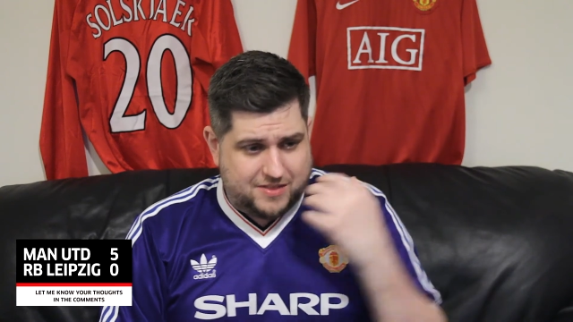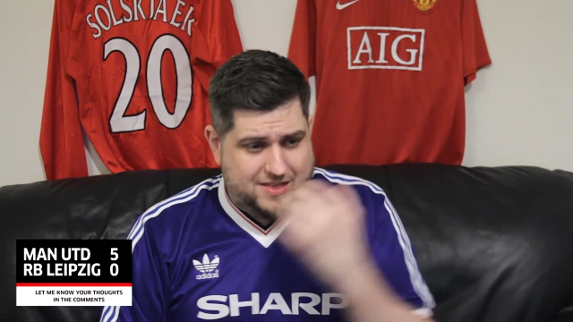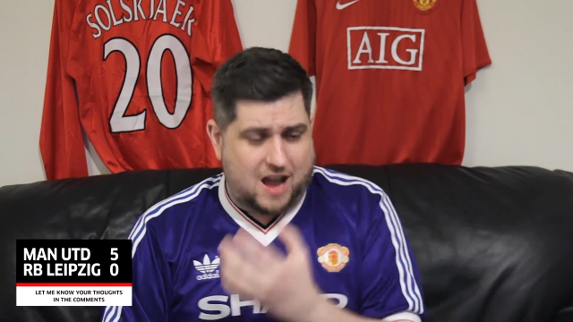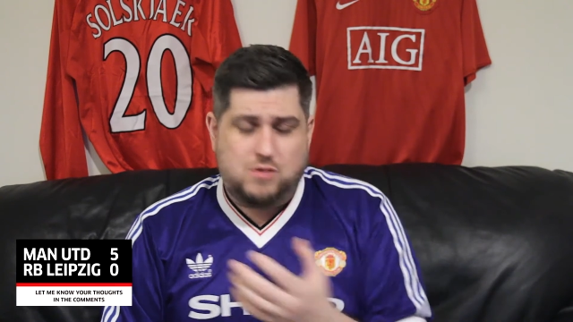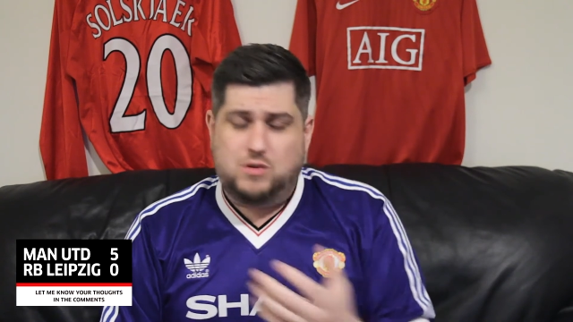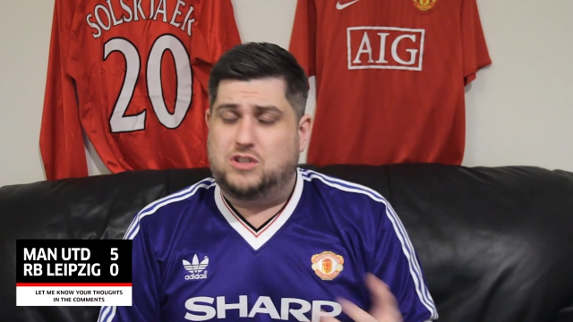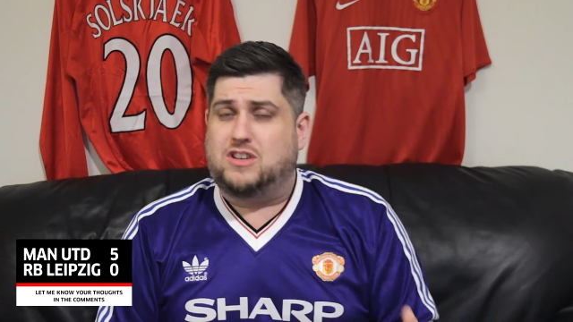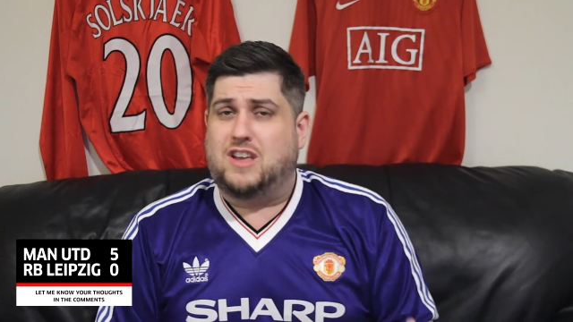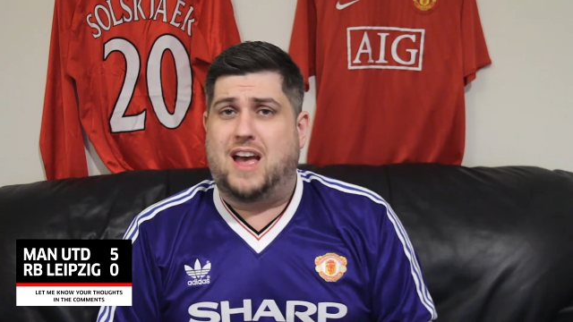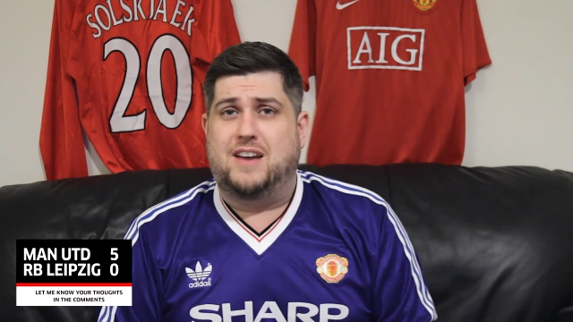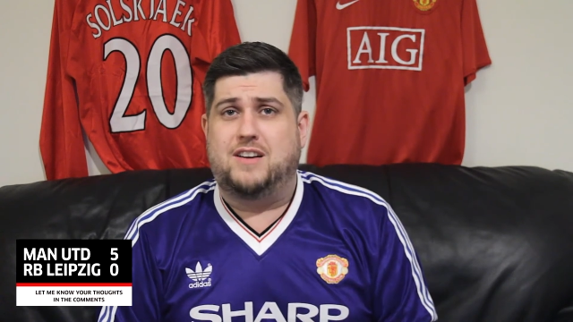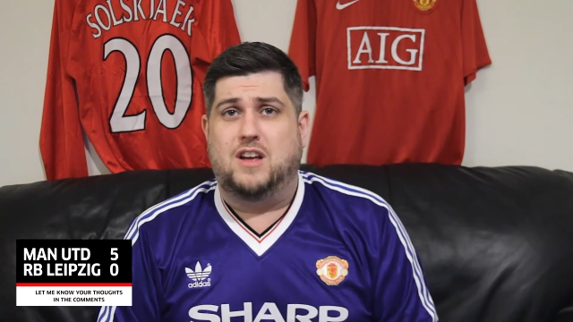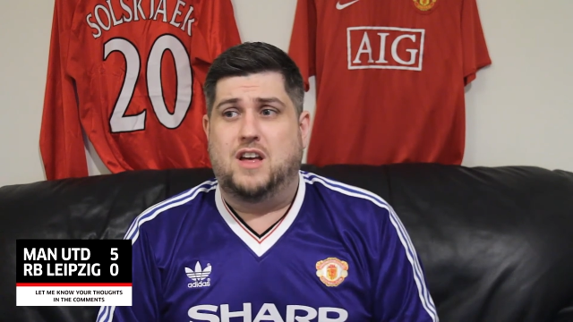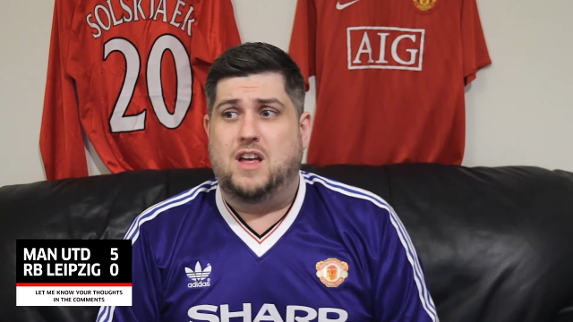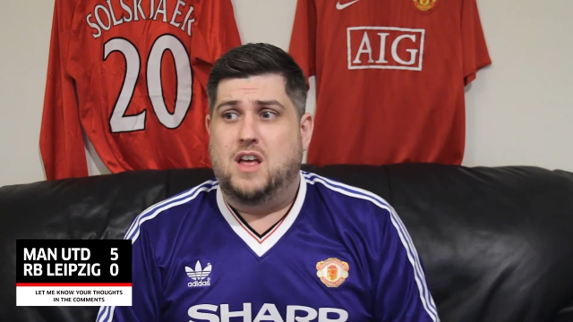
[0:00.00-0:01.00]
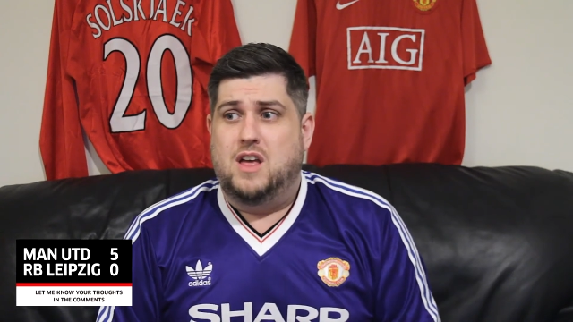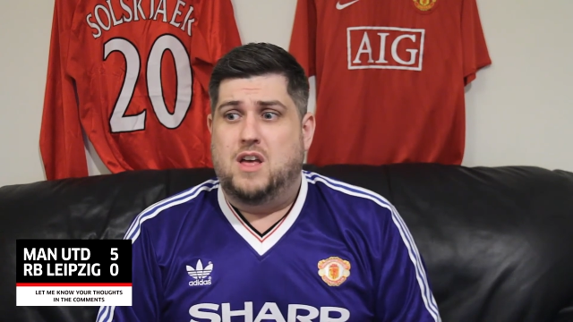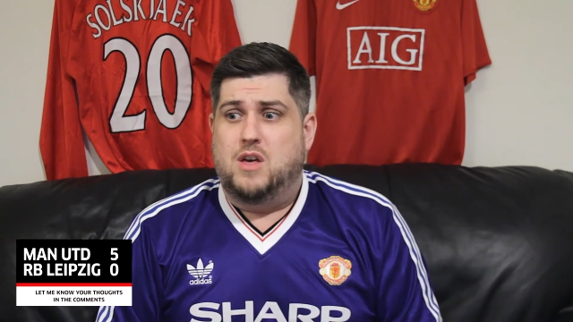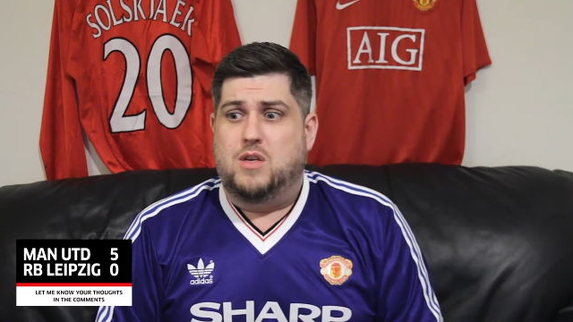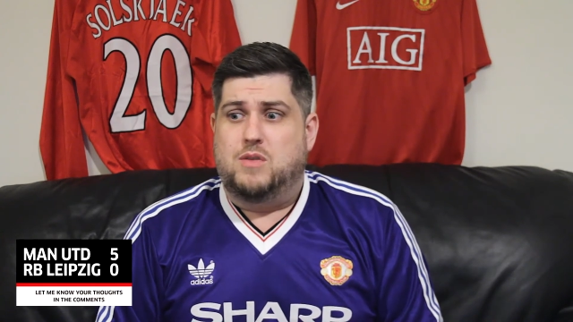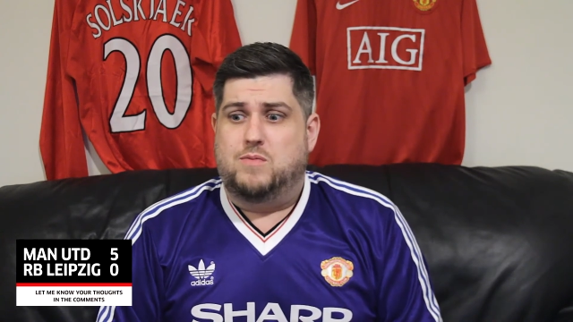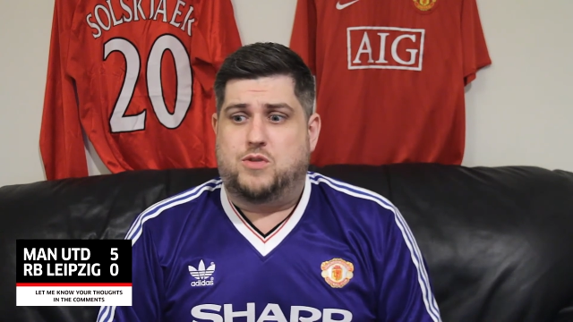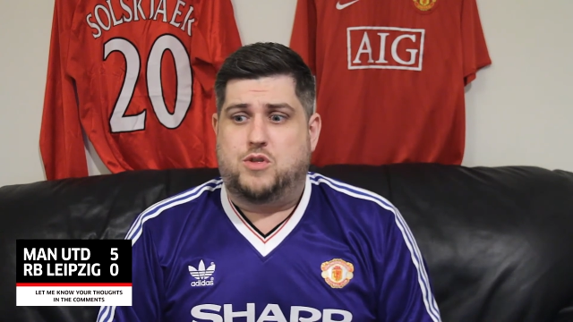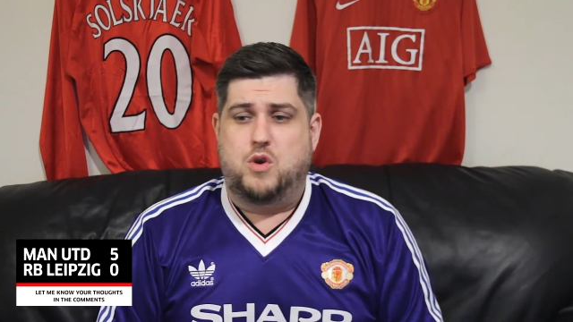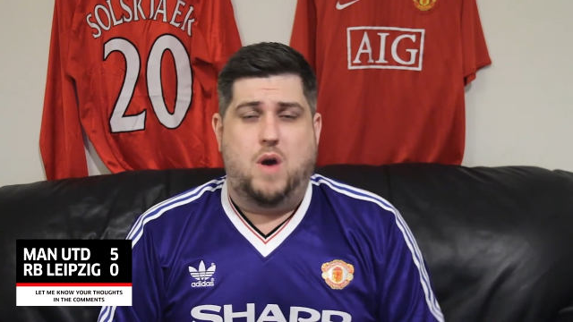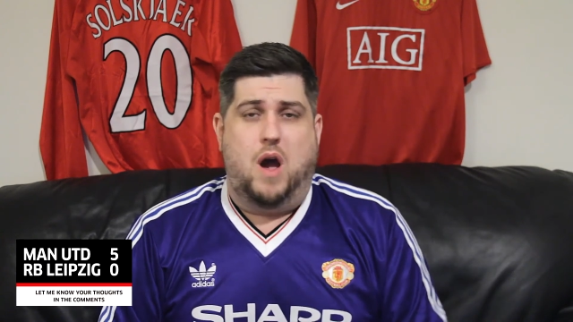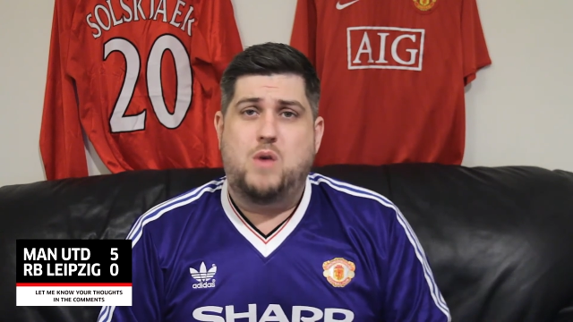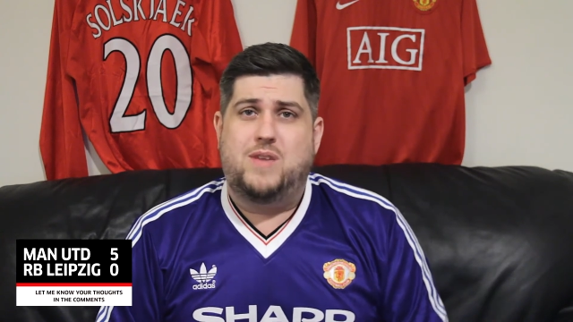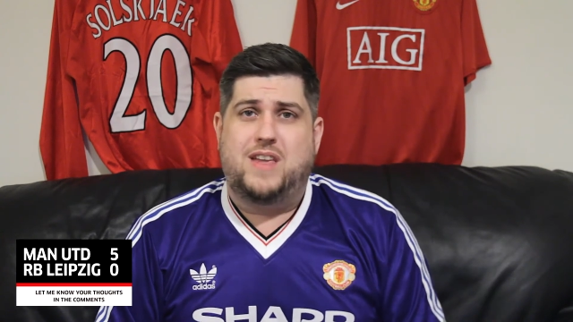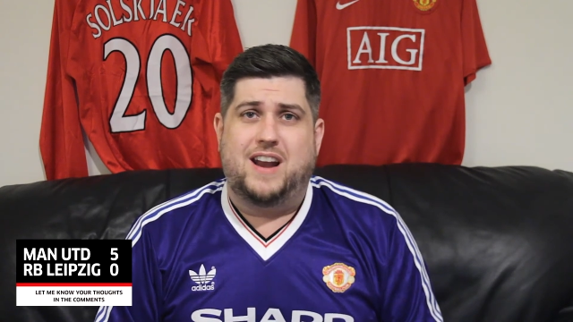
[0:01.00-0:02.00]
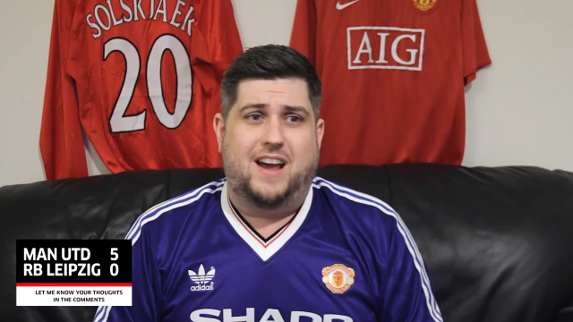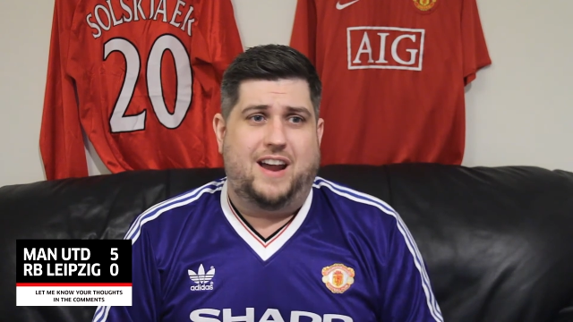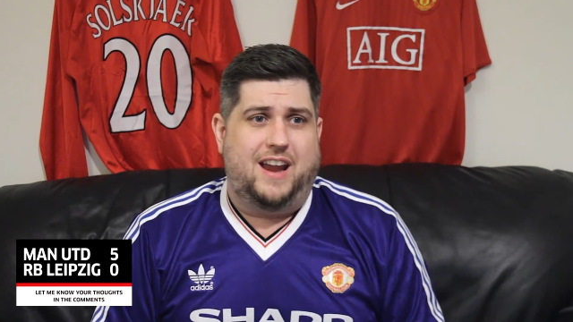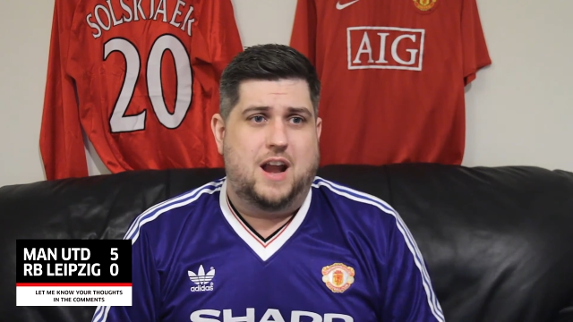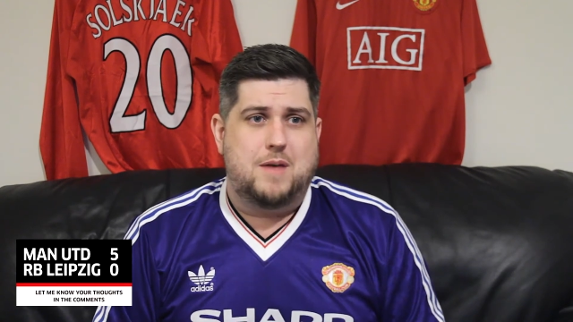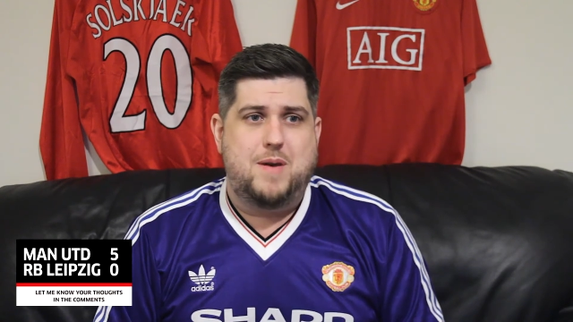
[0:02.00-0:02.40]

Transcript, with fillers: that was kind of throughout United.